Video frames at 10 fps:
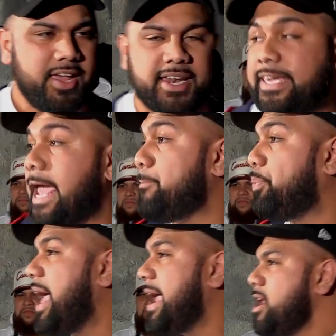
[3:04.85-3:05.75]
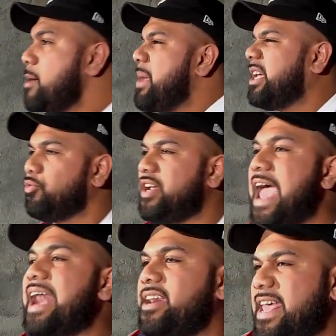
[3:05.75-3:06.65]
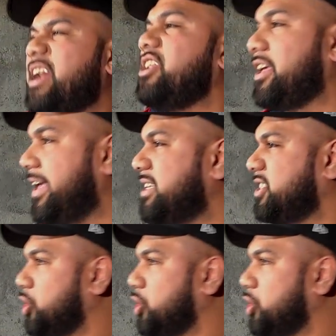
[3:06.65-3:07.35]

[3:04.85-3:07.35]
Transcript: The game plan, make a reality out of the kid's